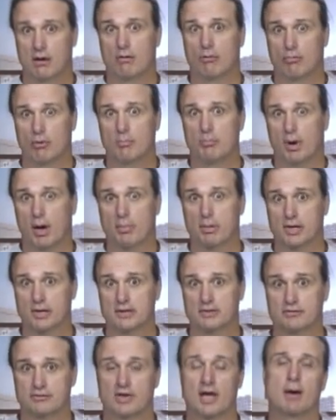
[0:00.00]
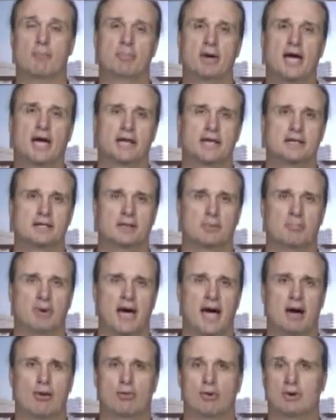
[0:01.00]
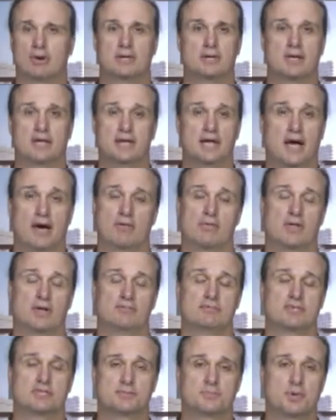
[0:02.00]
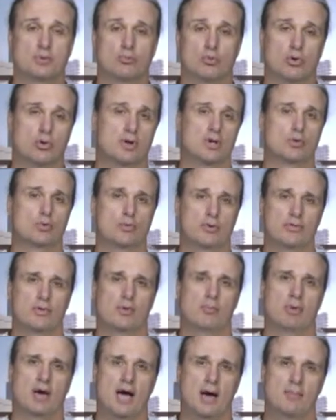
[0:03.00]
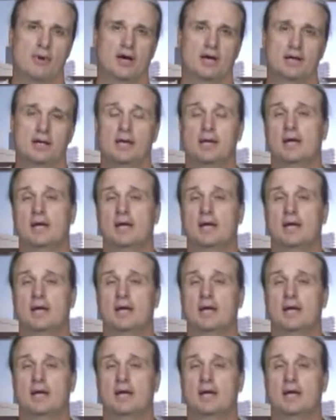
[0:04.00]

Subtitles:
Republicans got back into power and how they've just been working with Obama,